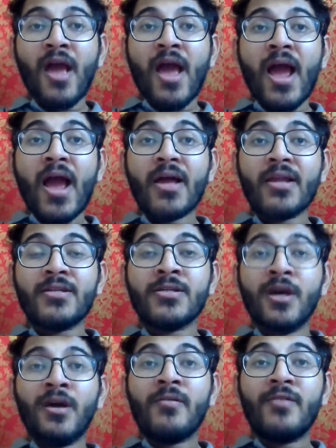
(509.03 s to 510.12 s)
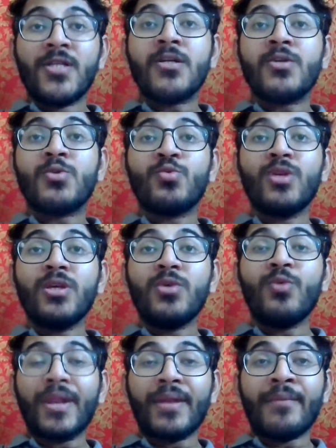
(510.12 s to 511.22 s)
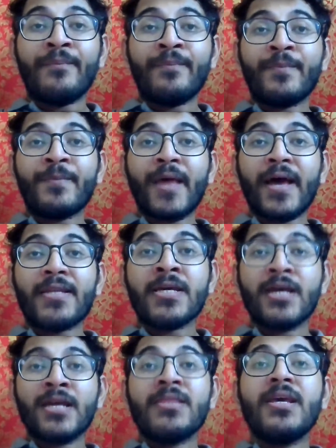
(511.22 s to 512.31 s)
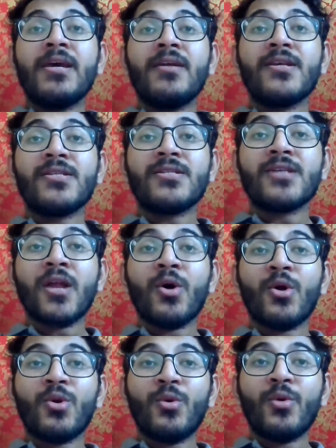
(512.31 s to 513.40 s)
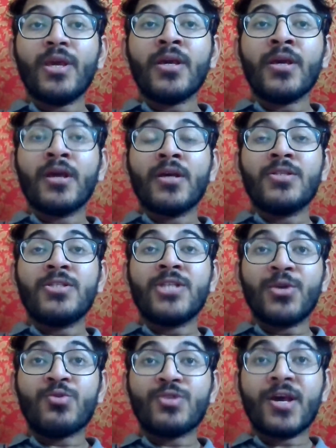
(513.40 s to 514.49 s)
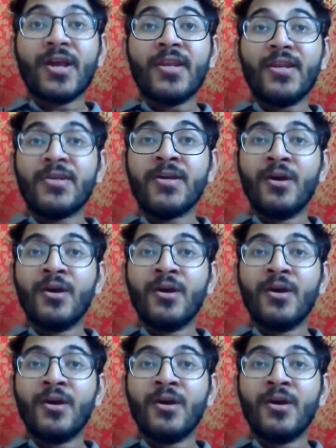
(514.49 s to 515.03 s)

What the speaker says: had written to the UN that there is an ongoing genocide